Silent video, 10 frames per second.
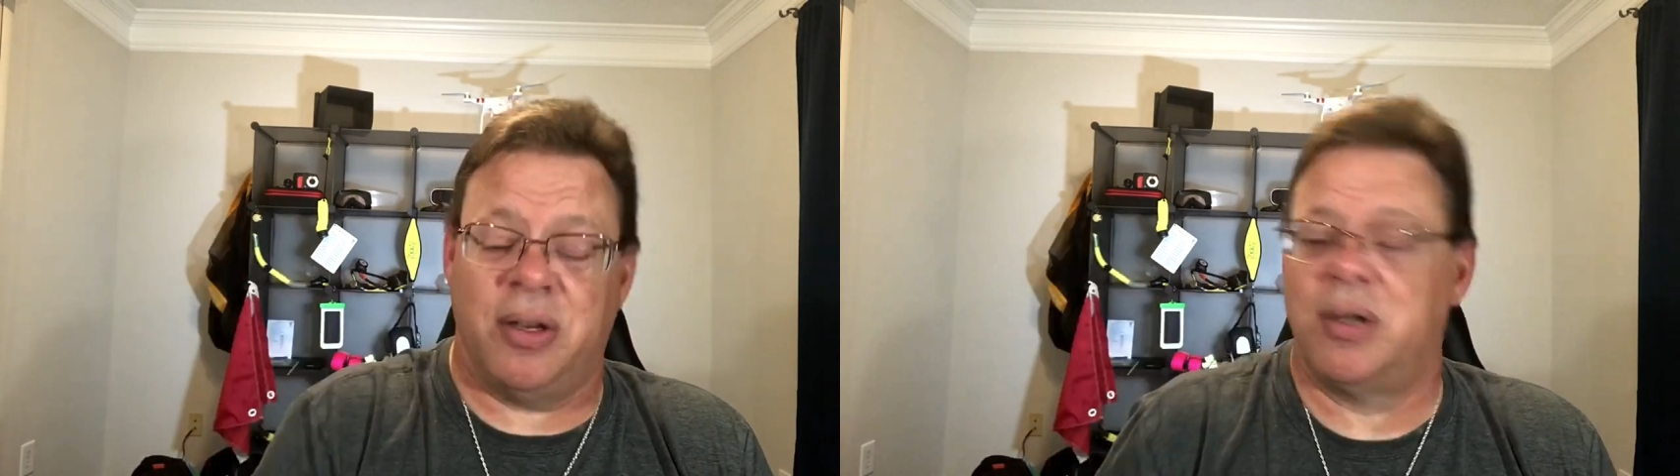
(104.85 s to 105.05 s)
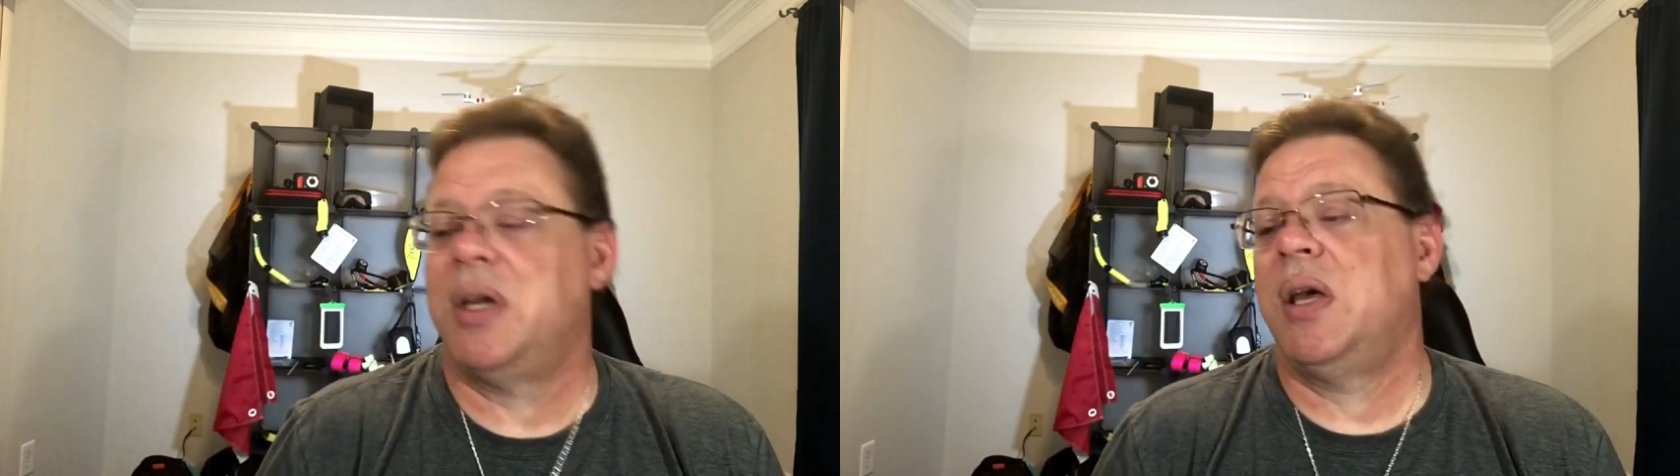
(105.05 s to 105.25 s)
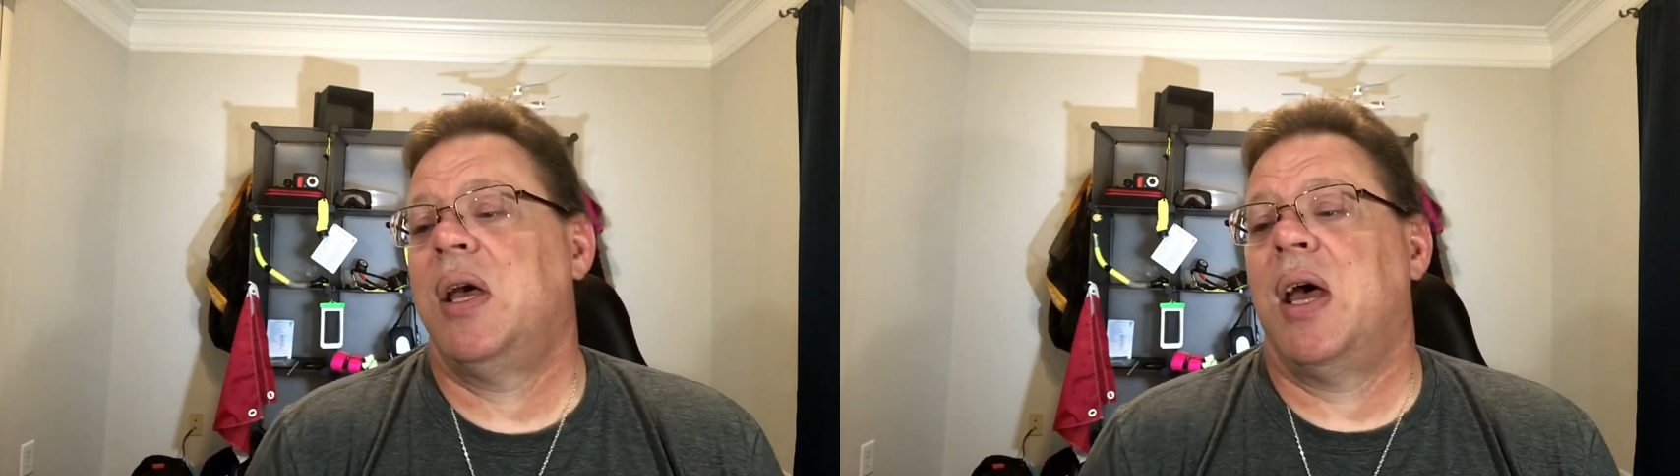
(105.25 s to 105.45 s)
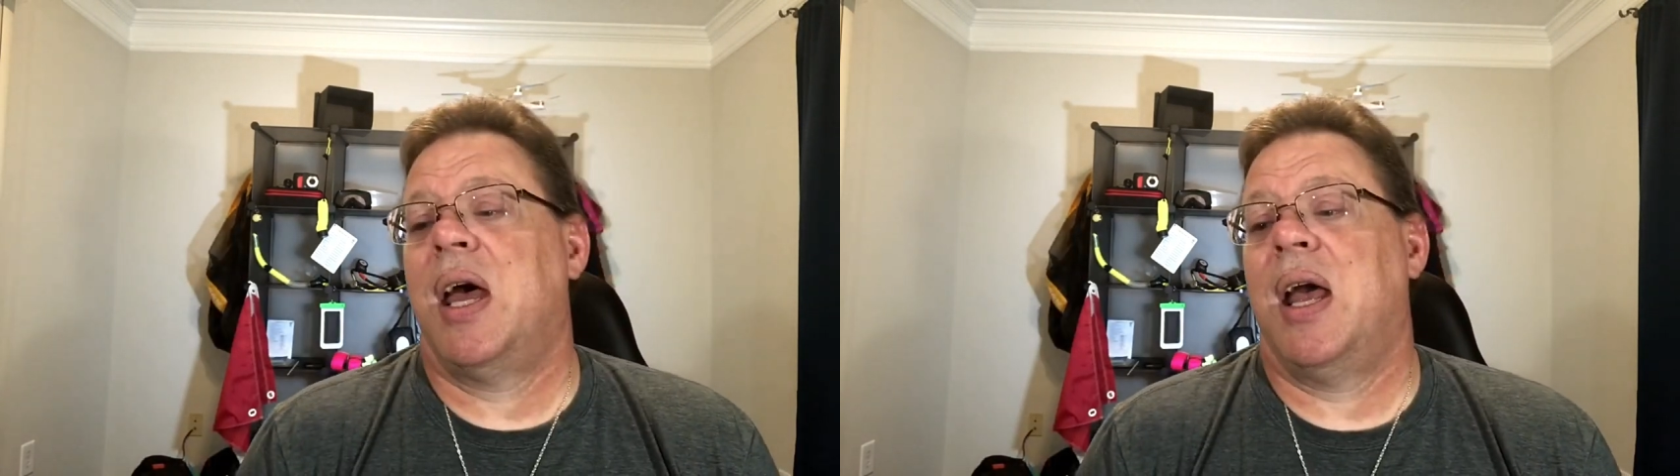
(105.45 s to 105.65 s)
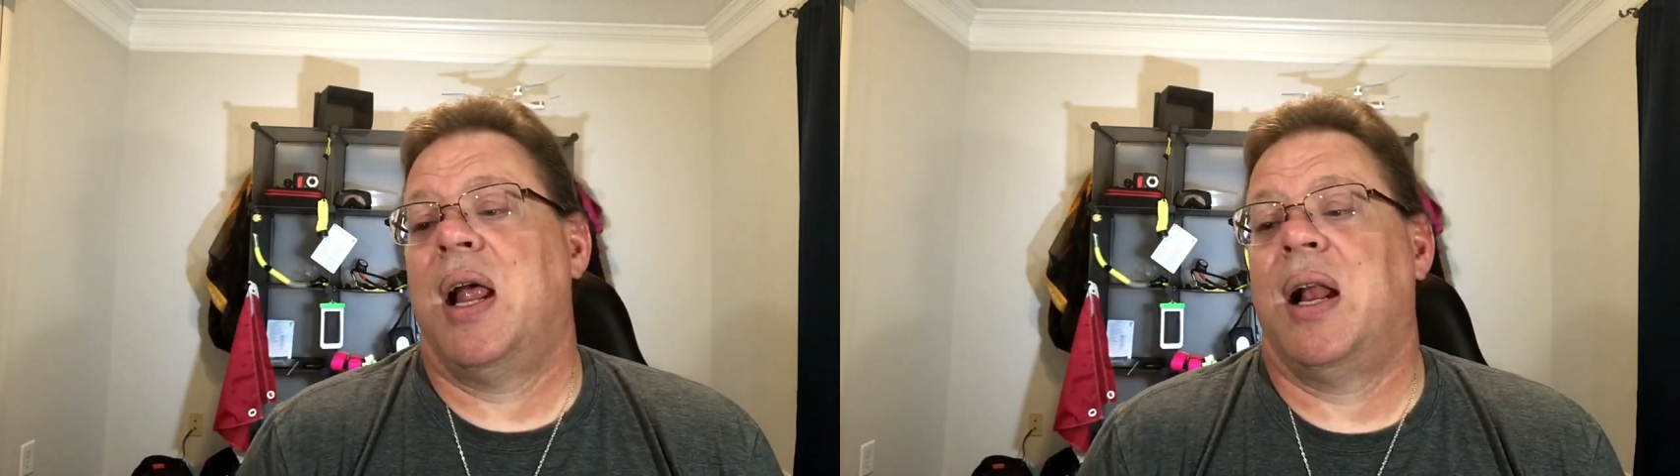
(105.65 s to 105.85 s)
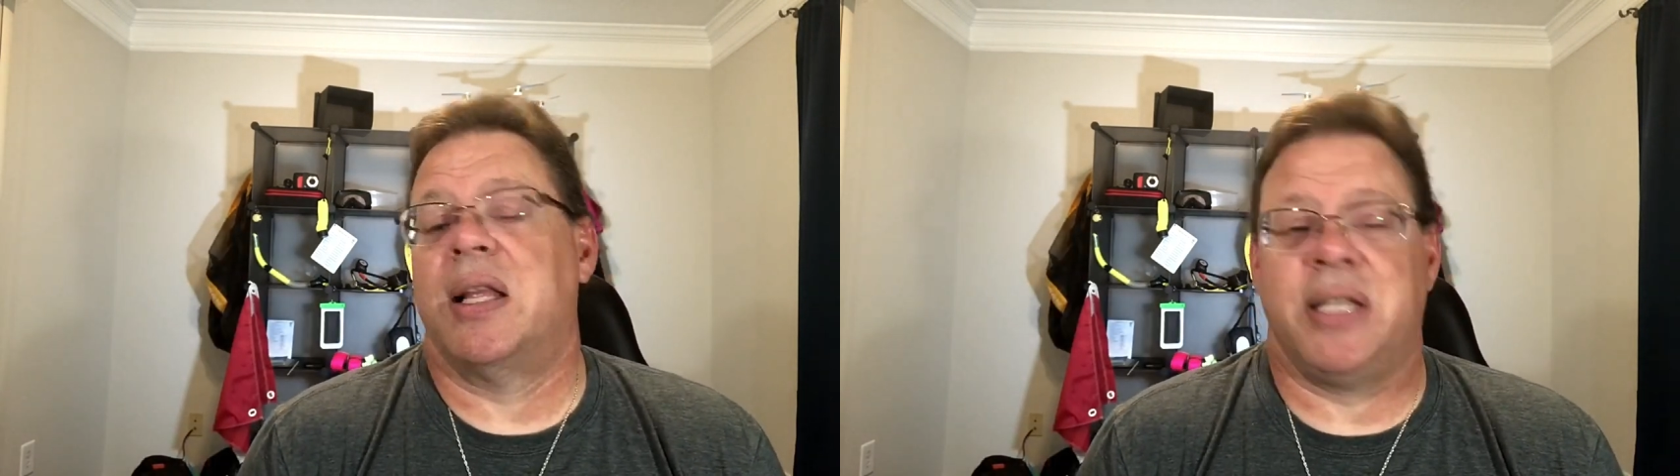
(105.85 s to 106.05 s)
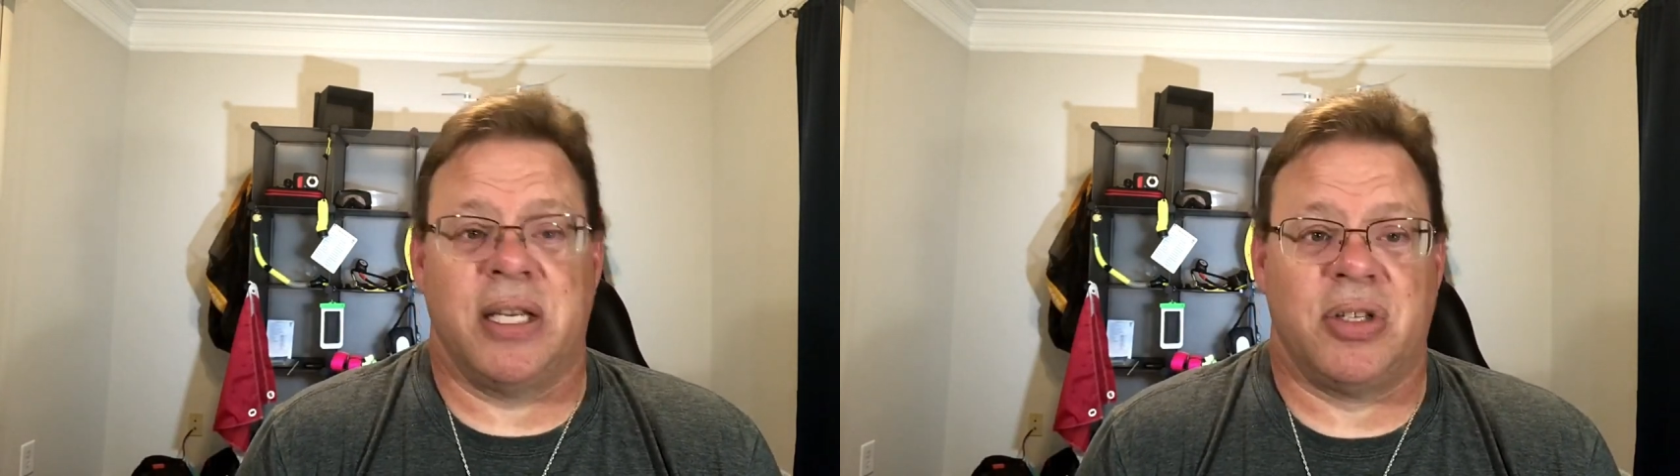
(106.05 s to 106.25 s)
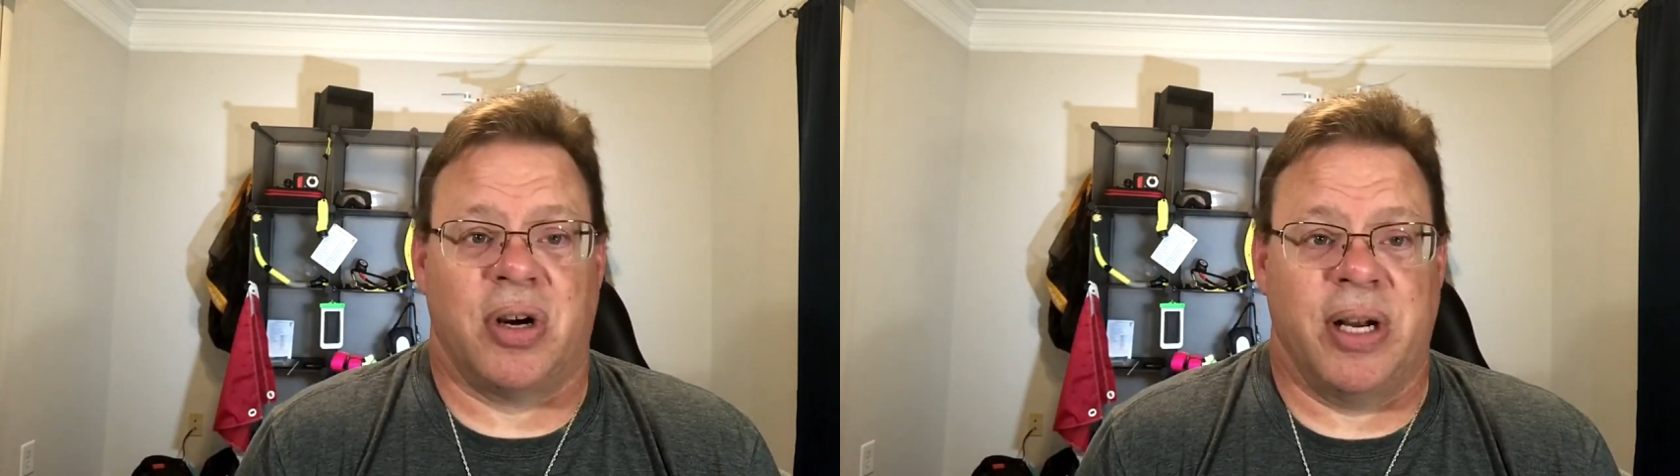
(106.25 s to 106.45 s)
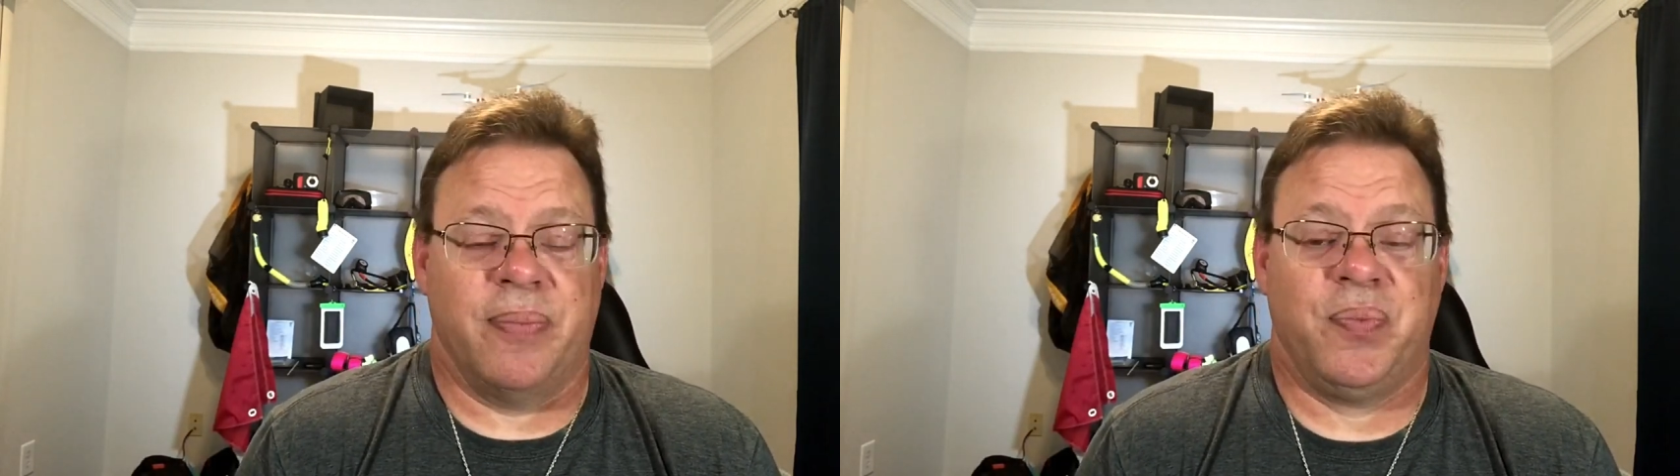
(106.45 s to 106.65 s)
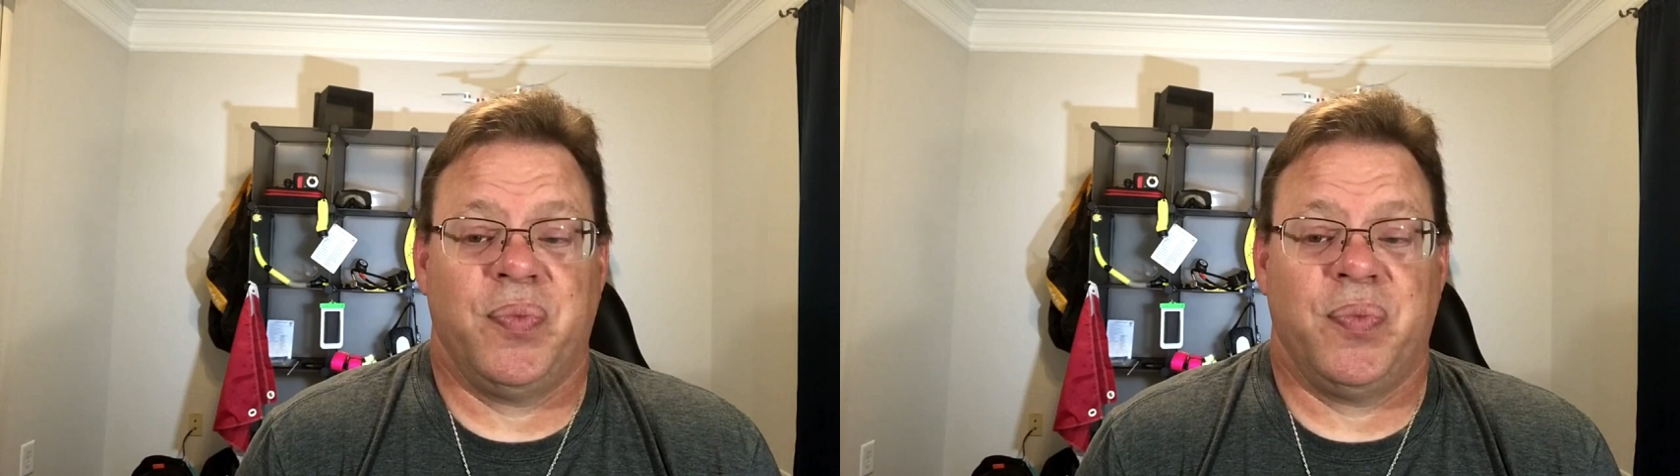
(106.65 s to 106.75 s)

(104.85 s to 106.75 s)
you. Let's get started.